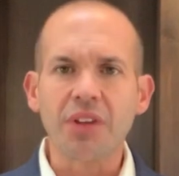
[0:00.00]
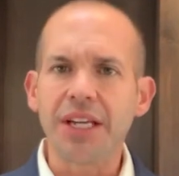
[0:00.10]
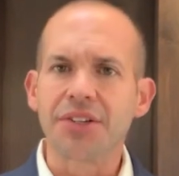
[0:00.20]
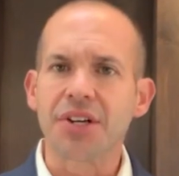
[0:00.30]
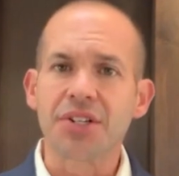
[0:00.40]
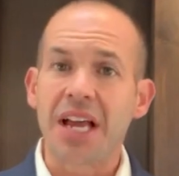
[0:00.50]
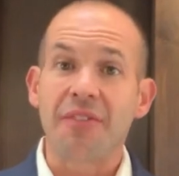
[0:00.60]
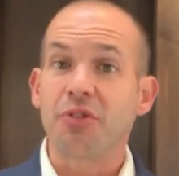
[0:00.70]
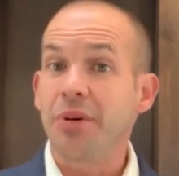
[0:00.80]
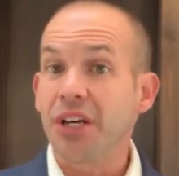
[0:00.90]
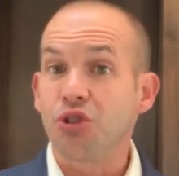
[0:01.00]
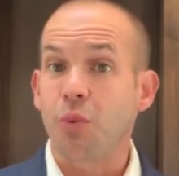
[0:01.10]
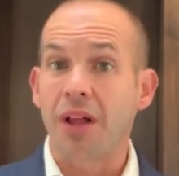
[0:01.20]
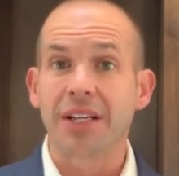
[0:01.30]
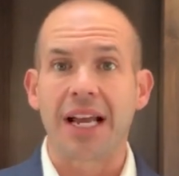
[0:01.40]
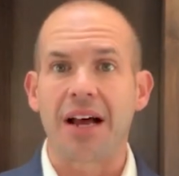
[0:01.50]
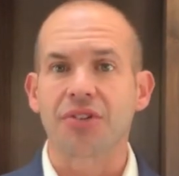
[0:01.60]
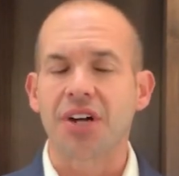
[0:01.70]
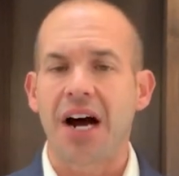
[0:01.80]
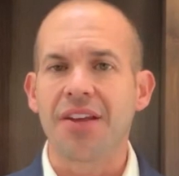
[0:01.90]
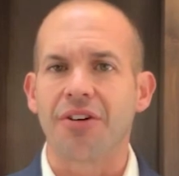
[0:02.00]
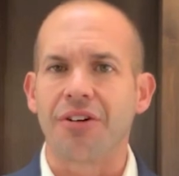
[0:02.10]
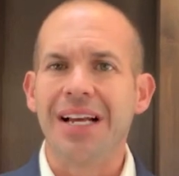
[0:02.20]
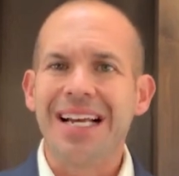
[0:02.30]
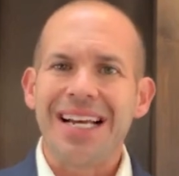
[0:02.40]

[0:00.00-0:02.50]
It doesn't have to be a dwelling house either.